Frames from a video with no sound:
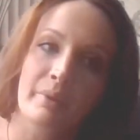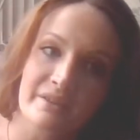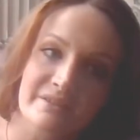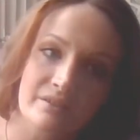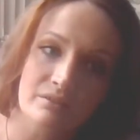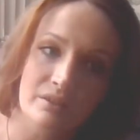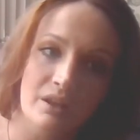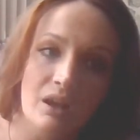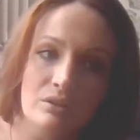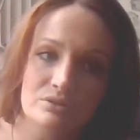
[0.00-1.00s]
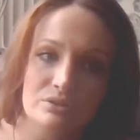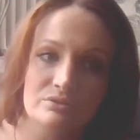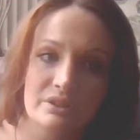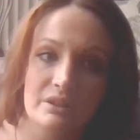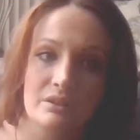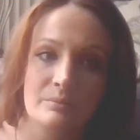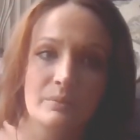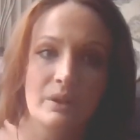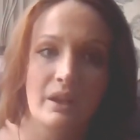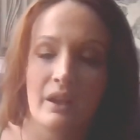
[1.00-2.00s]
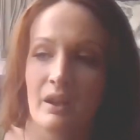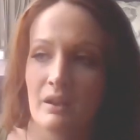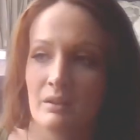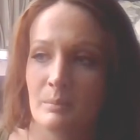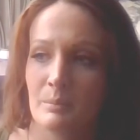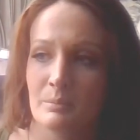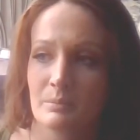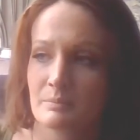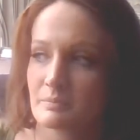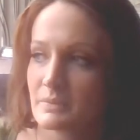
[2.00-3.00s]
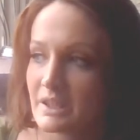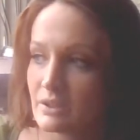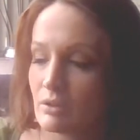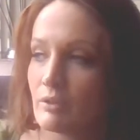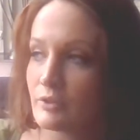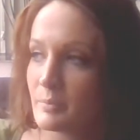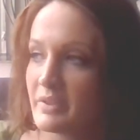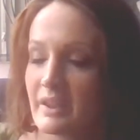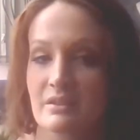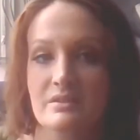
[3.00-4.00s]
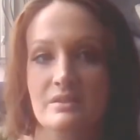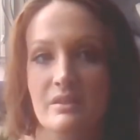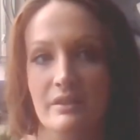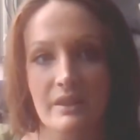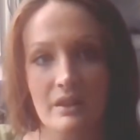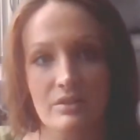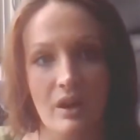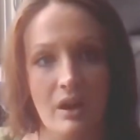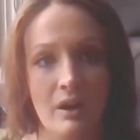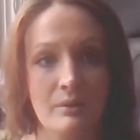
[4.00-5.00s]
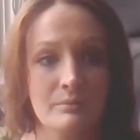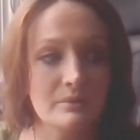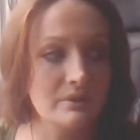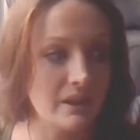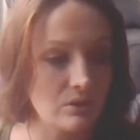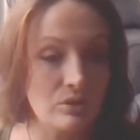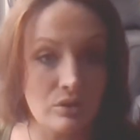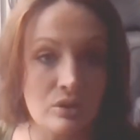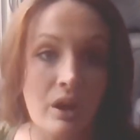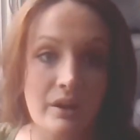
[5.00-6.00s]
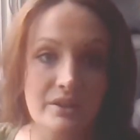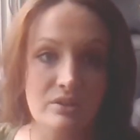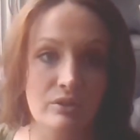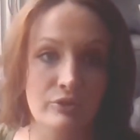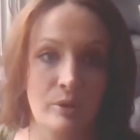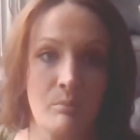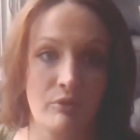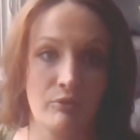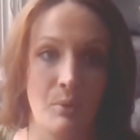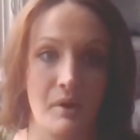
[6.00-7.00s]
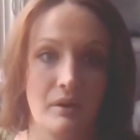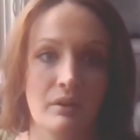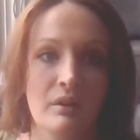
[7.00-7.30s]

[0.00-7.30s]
basically the elderly and heal from things that they thought they could not heal from before.